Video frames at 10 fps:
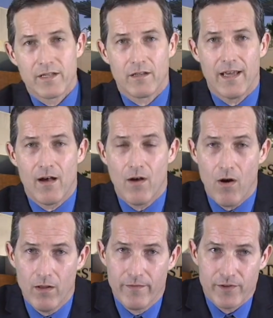is allow
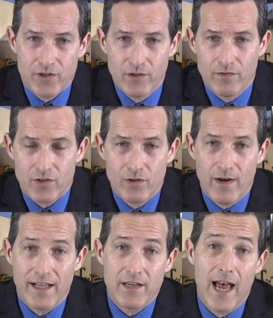all of those students who
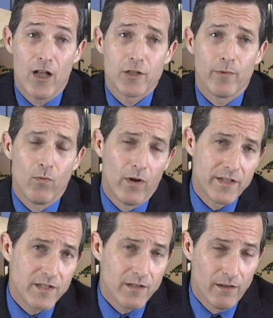had Algebra
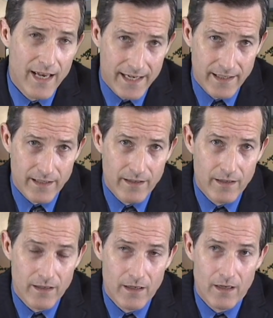1 selected
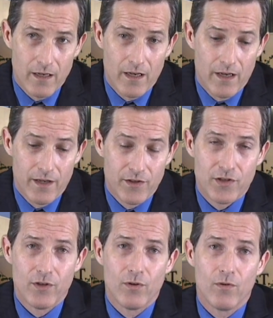
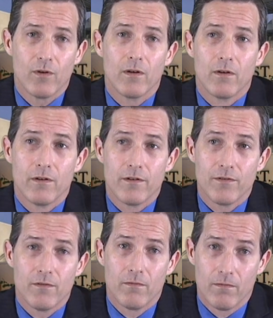to
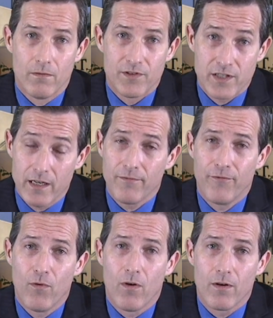sit
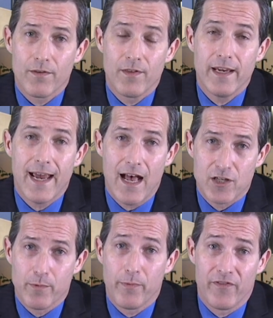for the
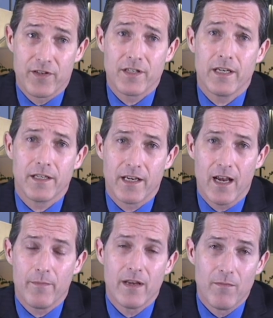Algebra Proficiency
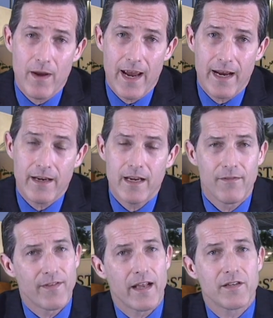exam in May
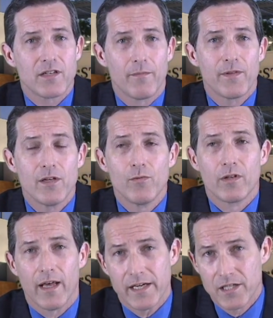if that is something you
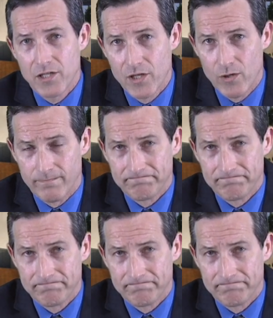would like to do.